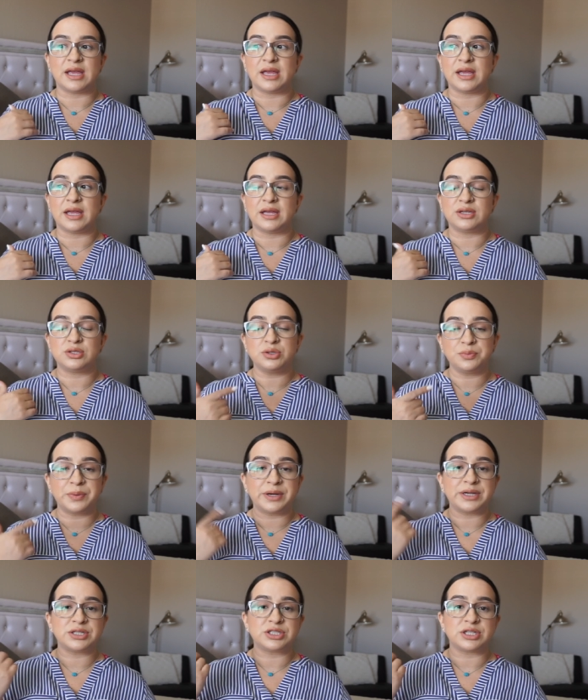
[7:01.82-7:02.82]
a
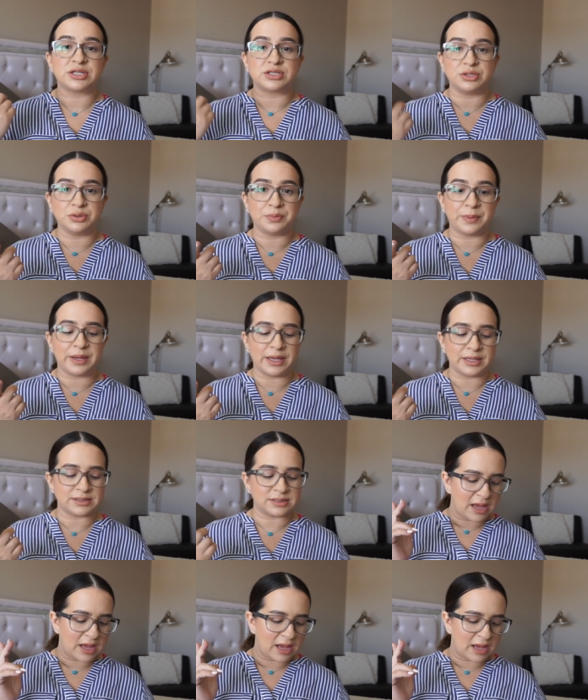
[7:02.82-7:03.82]
toothbrush toothpaste
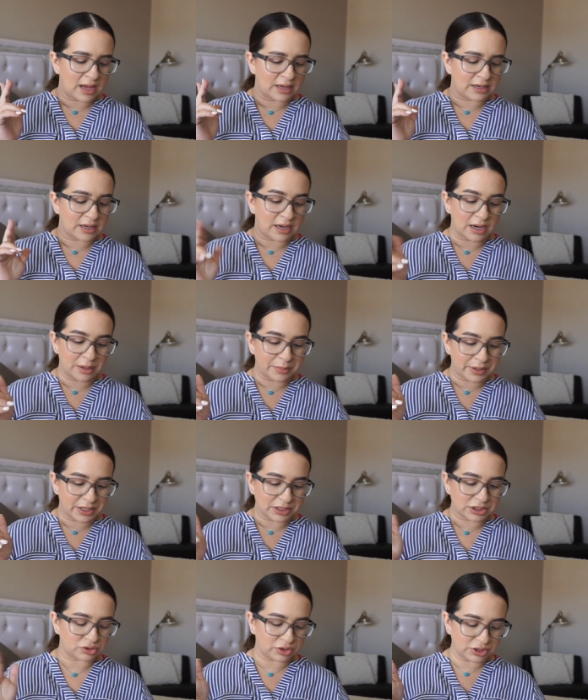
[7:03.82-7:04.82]
and a
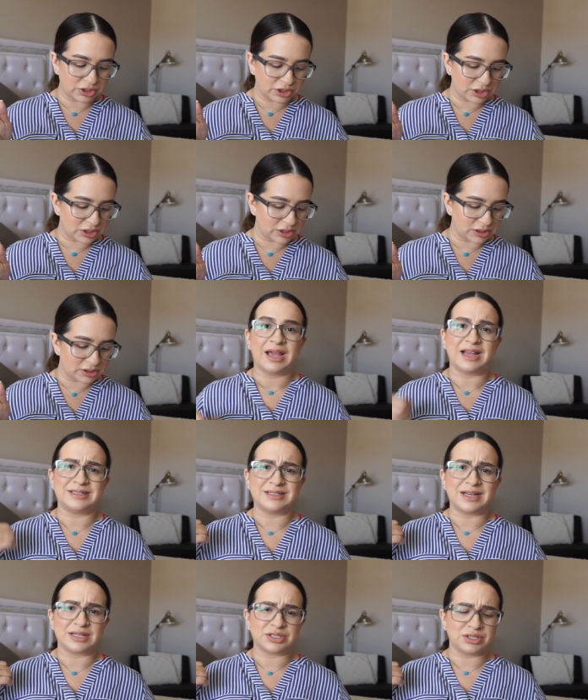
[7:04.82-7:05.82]
hairbrush scrunchies I
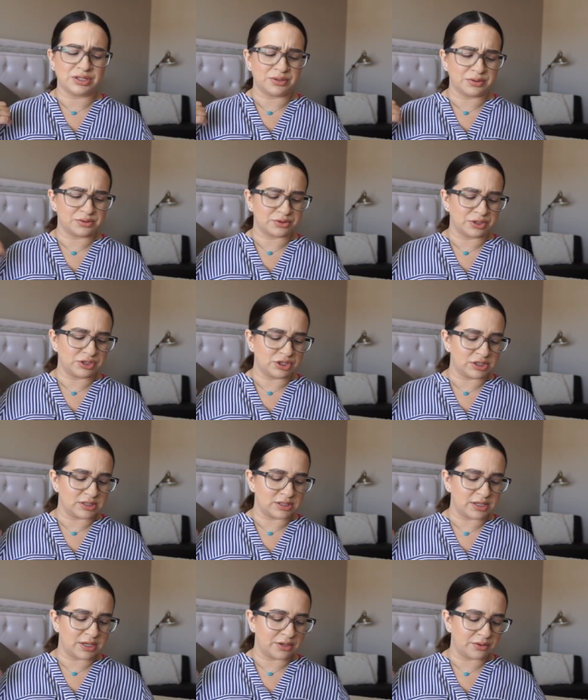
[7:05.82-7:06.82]
did actually throw scrunchies
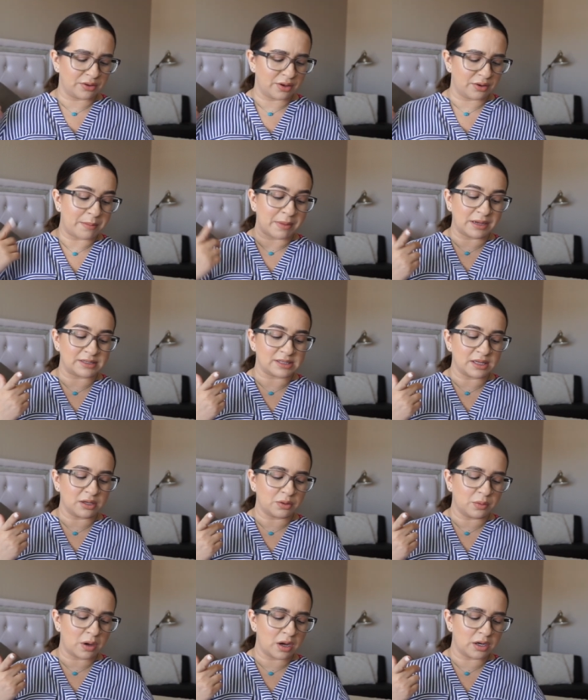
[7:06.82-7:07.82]
in here though
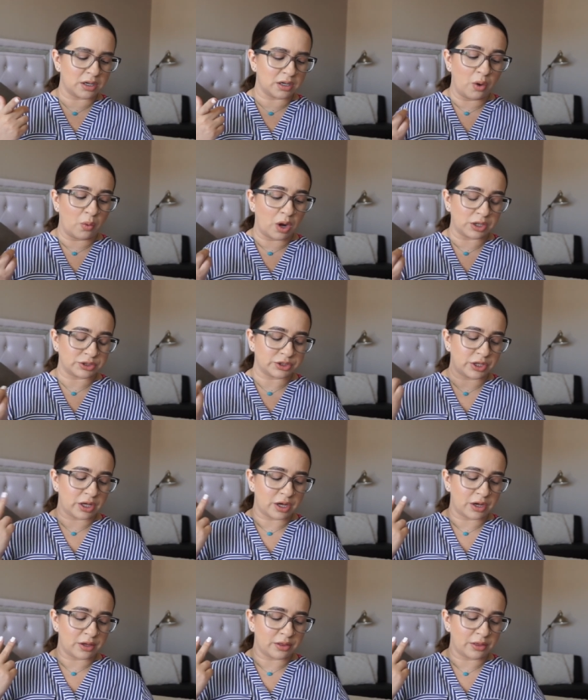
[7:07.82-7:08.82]
micellar water
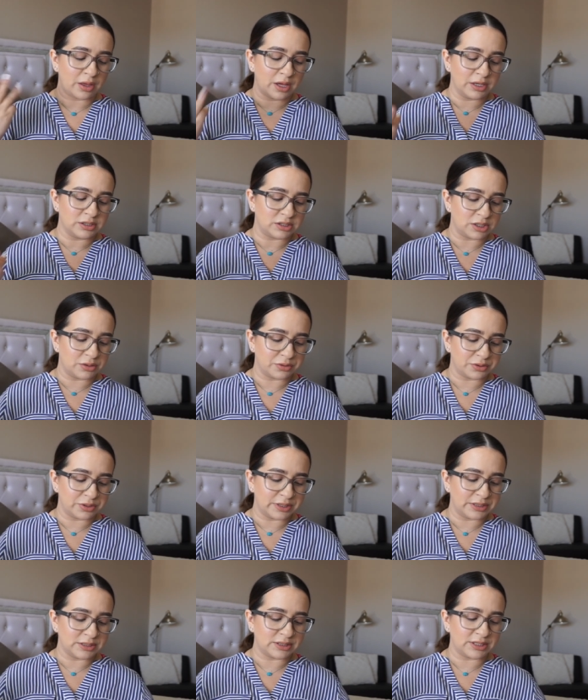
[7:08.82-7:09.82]
washcloth
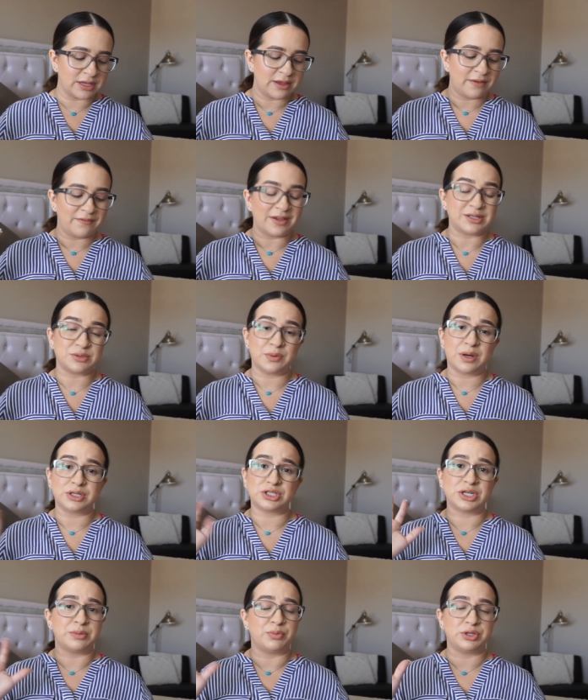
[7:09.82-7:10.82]
deodorant, face
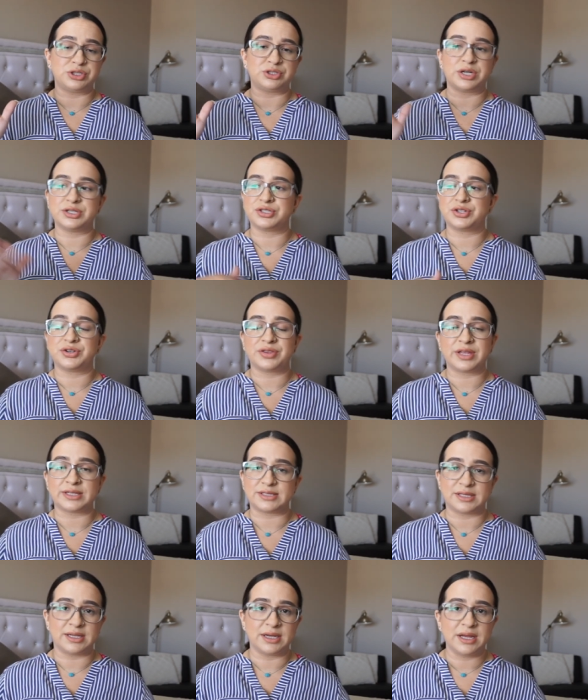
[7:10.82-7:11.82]
wash, and moisturizer.
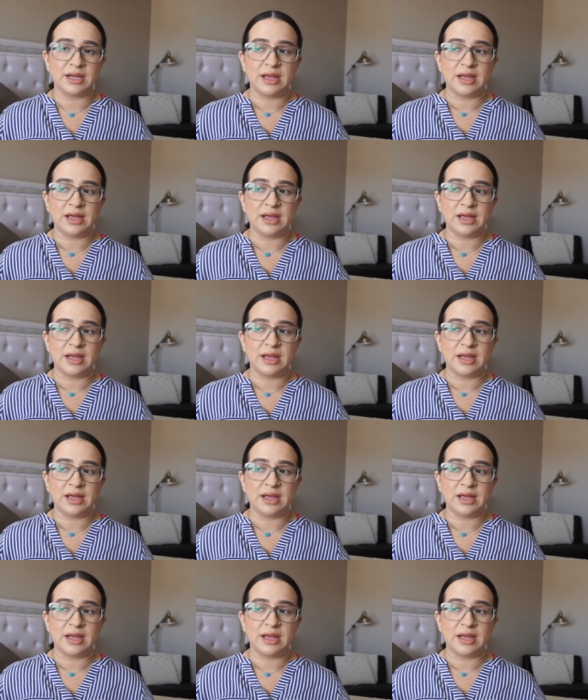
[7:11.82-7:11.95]
That's it.